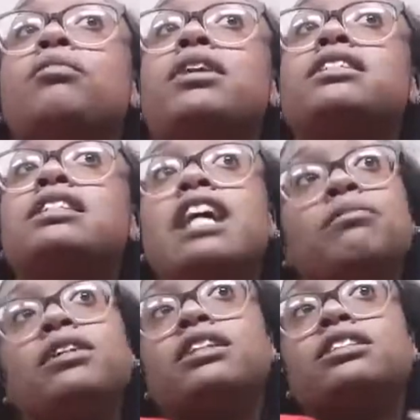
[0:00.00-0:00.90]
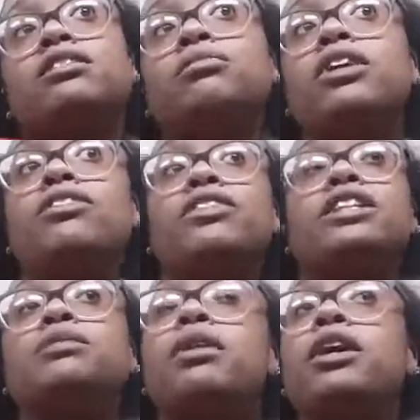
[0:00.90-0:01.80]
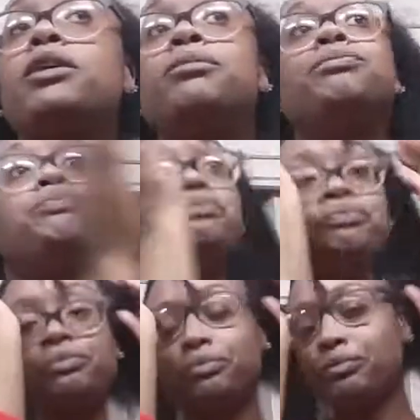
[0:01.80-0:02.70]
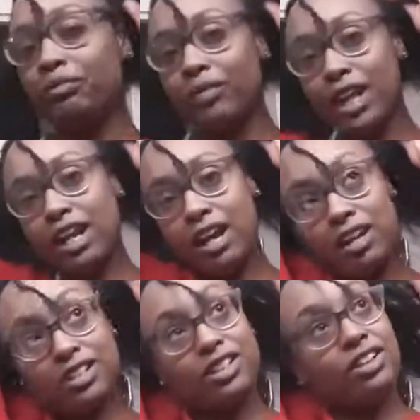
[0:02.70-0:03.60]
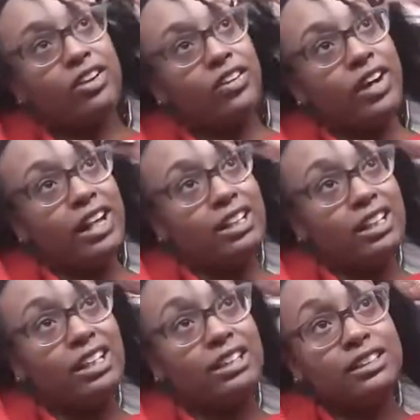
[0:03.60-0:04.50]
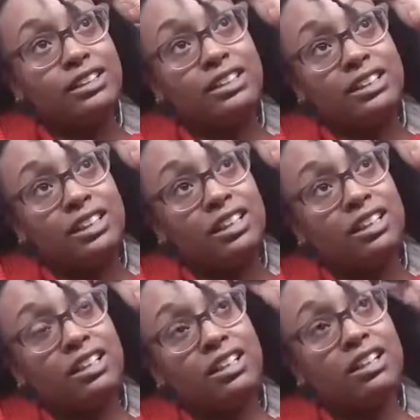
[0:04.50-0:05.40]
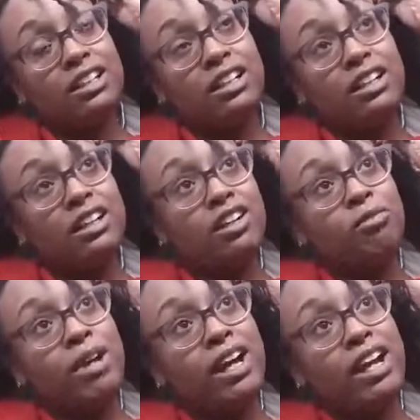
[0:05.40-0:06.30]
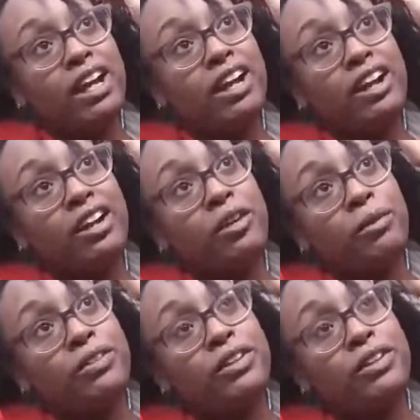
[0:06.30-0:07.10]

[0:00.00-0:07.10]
because the napkin is gonna be over this part. And I also go at the end of my hair with